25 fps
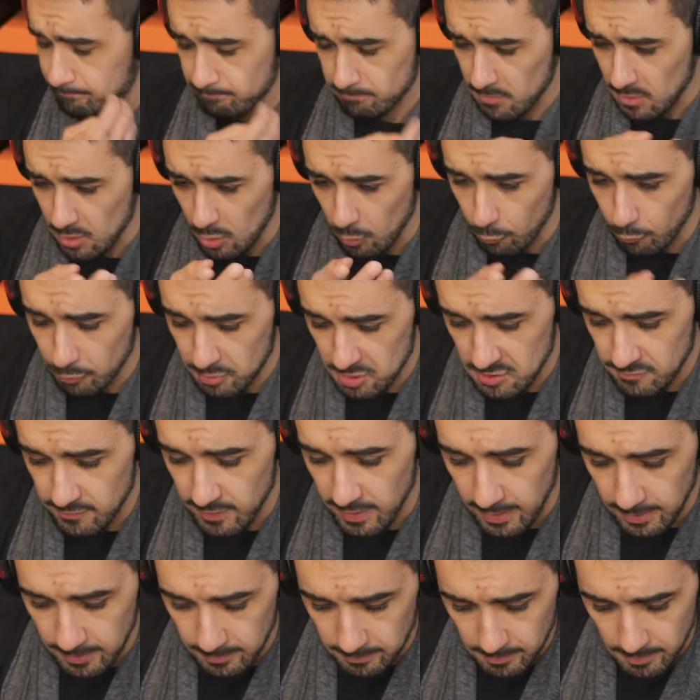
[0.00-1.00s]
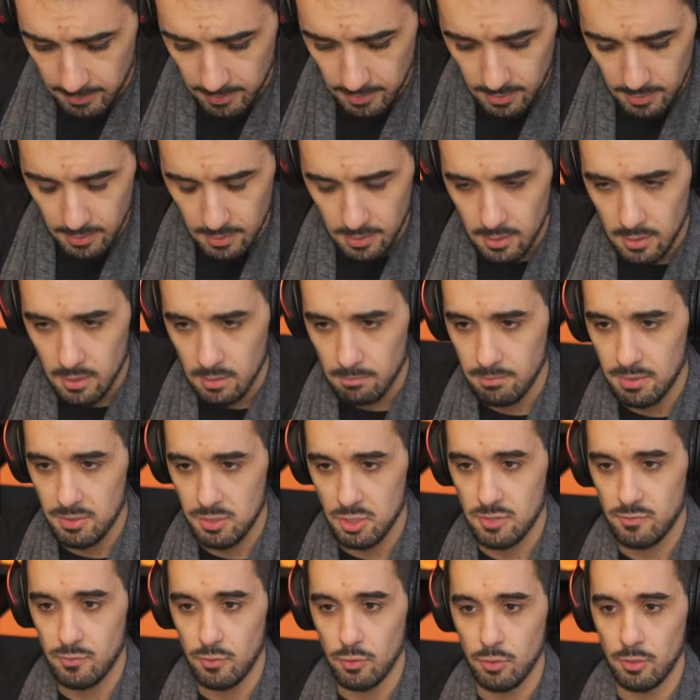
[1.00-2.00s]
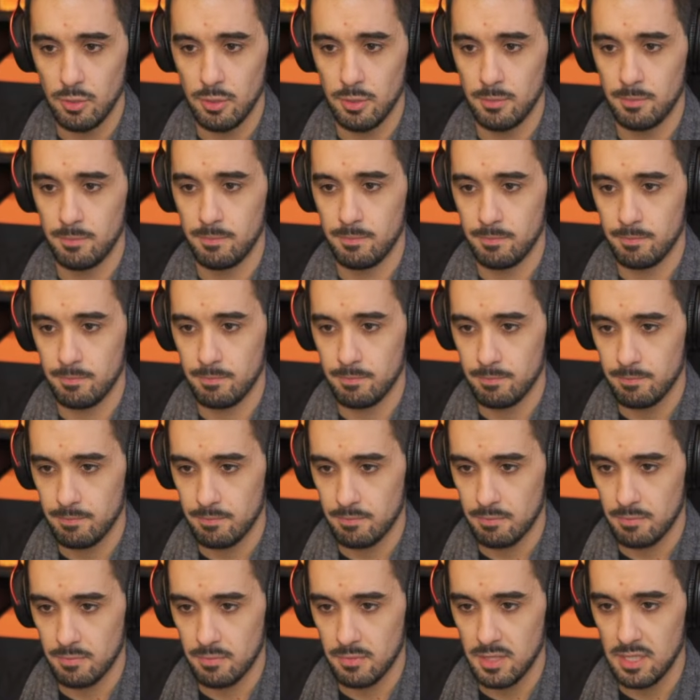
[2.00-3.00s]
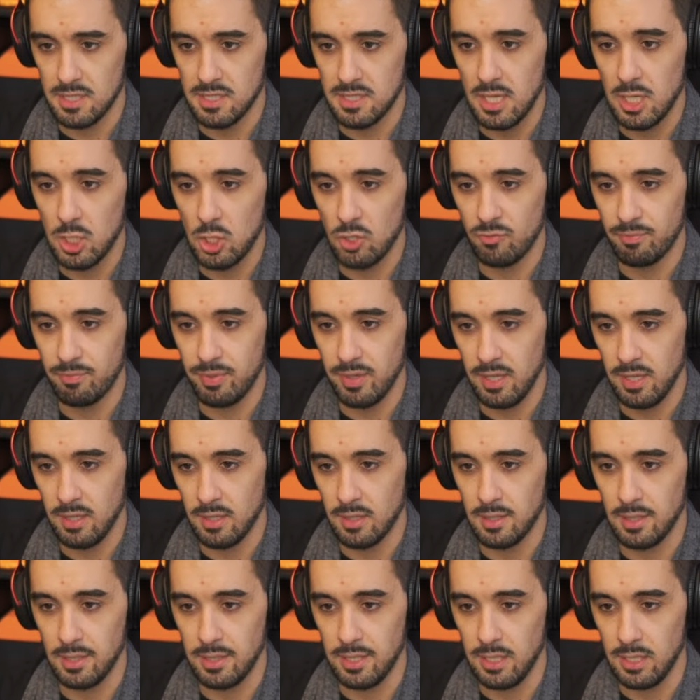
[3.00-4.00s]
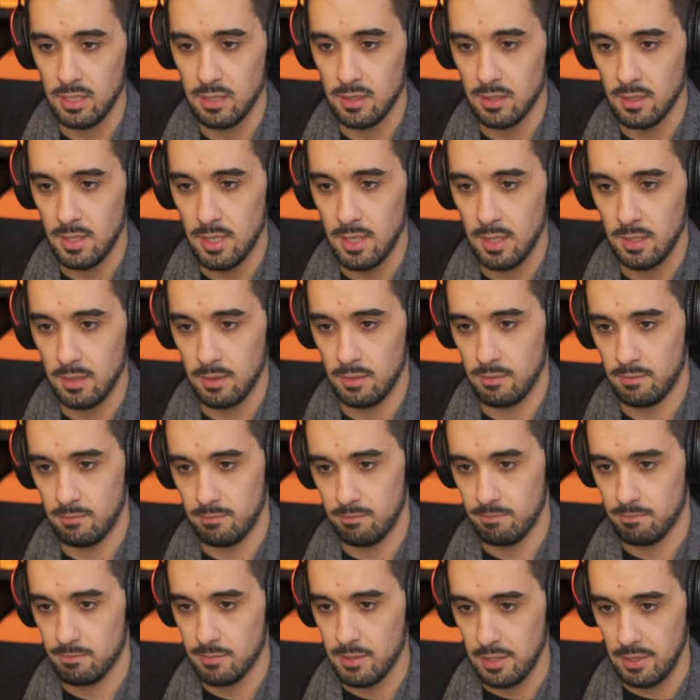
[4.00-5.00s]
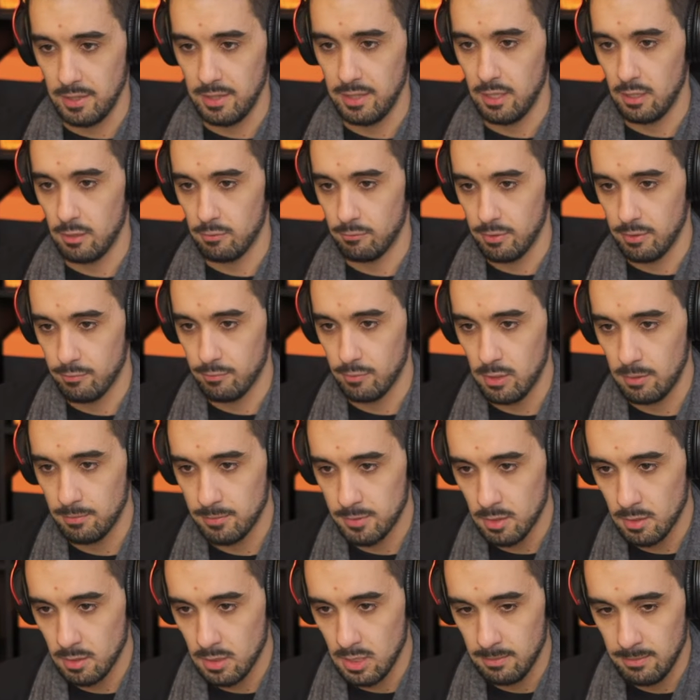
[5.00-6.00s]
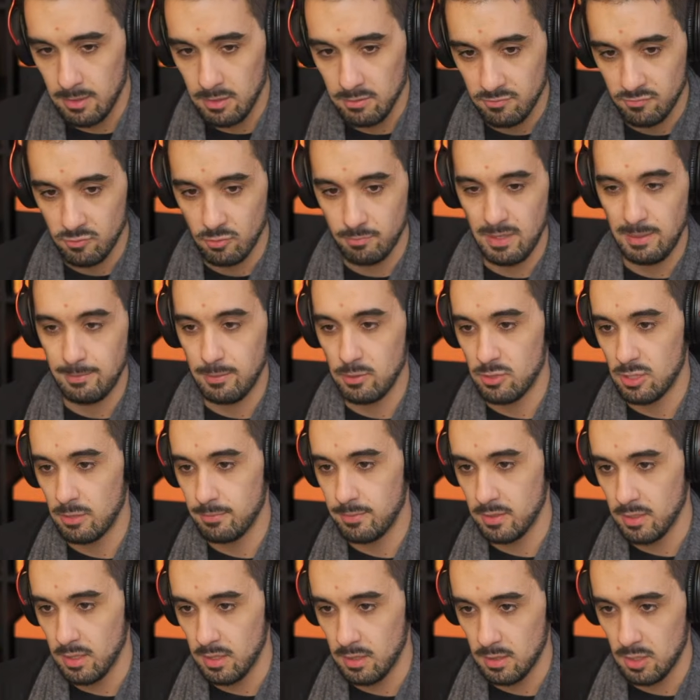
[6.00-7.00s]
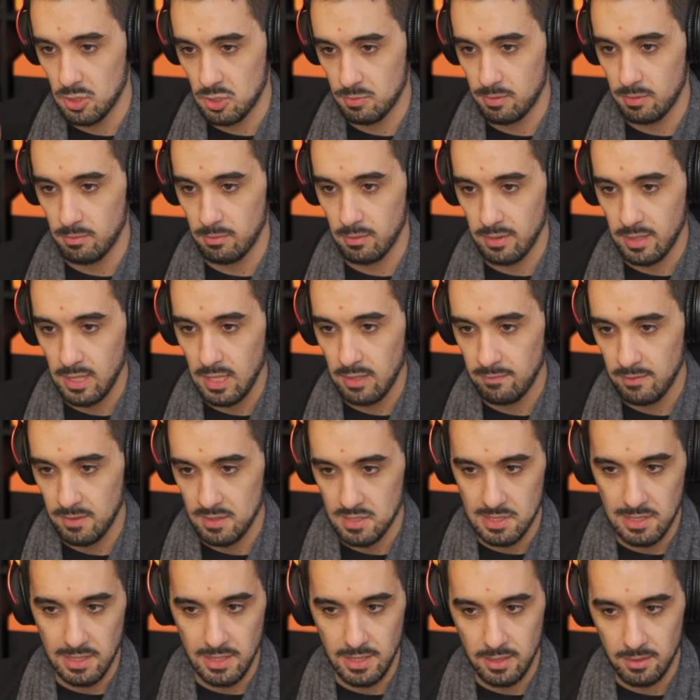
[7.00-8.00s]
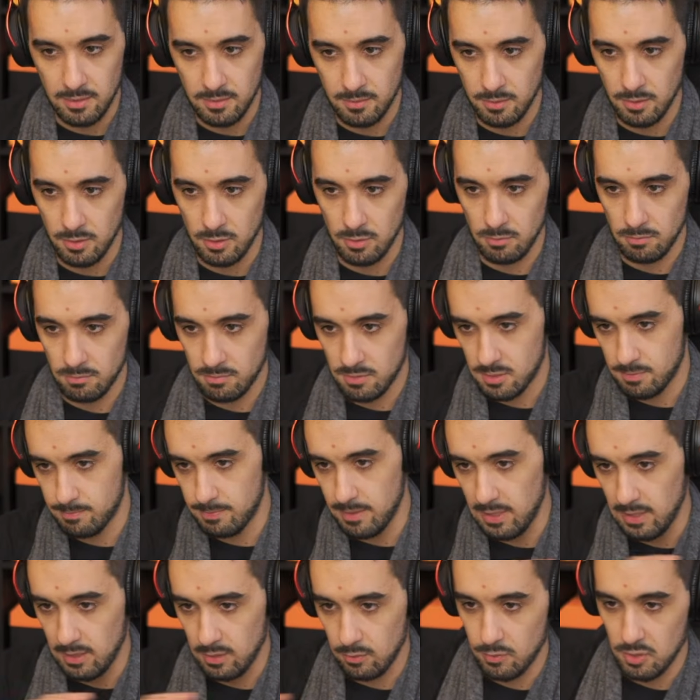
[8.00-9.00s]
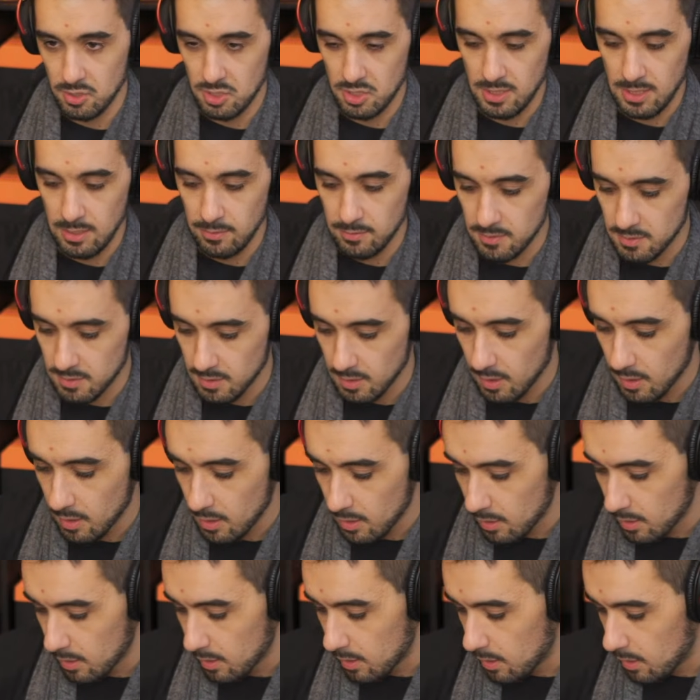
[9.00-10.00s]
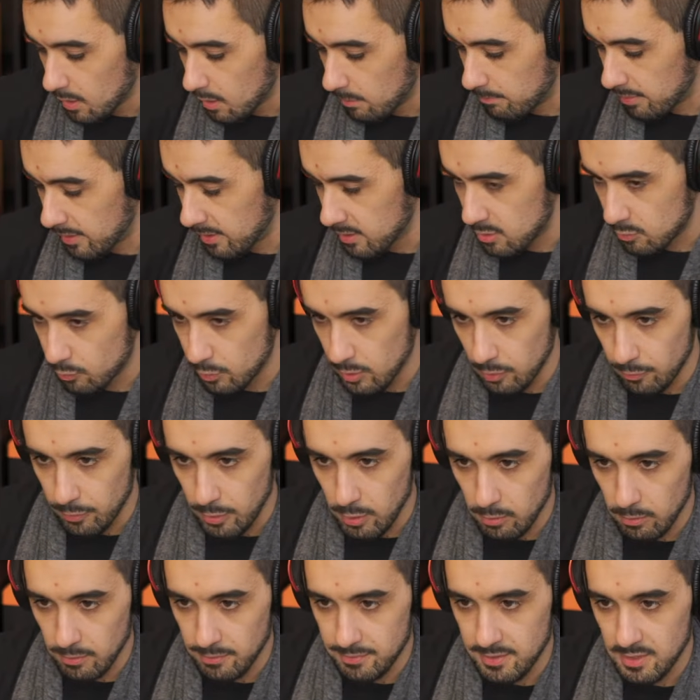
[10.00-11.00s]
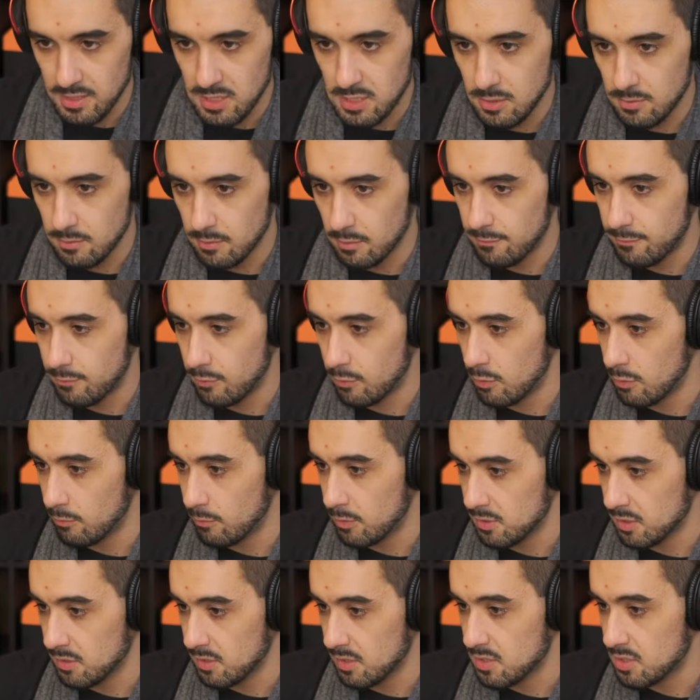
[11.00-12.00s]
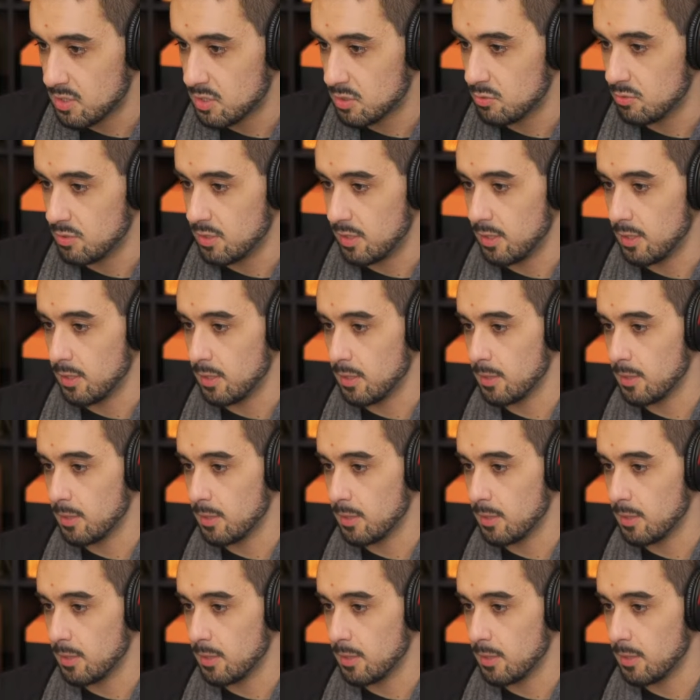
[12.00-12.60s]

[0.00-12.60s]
which is fine, but just for the sake of being clean and clear with what I'm talking about for people dropping in, I should probably have a slide, spelling the question out. But we'll roll with this for what it is today.